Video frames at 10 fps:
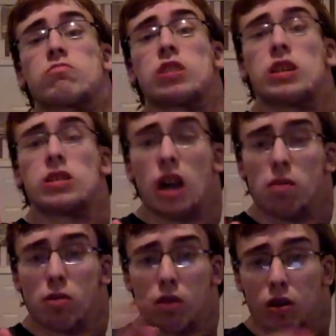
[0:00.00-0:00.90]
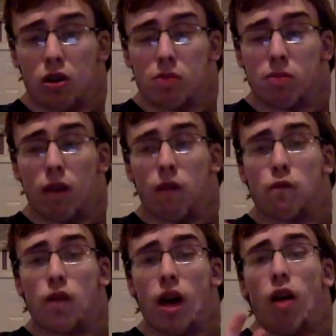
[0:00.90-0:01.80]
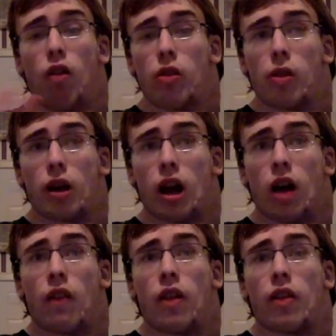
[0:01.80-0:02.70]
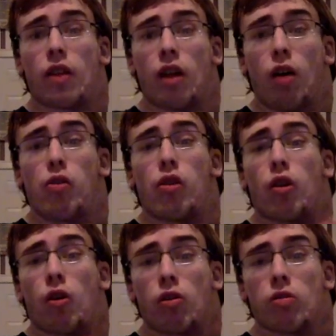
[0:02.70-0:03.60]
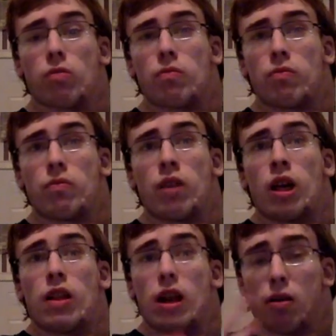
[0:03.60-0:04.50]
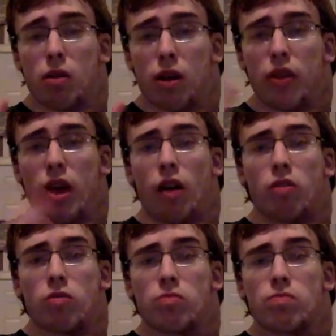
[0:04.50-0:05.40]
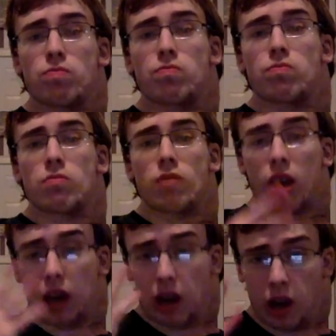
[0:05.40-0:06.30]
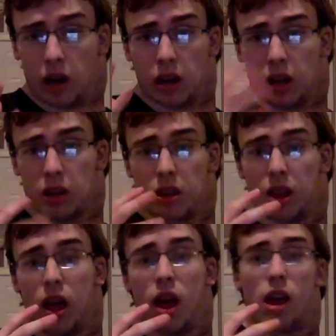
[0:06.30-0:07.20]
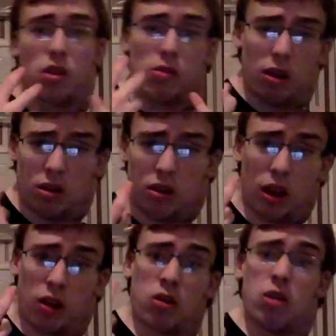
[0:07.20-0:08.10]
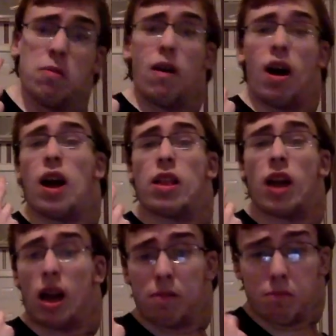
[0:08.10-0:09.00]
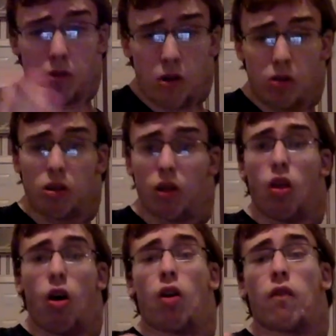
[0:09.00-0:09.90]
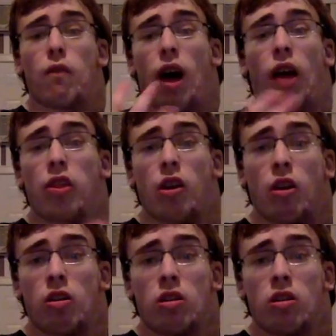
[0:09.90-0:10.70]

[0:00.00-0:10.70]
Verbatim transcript: And that was where Kubo failed in the concept of this arc. Now where he failed. He could it just, you actually Kubo had to have moved along faster.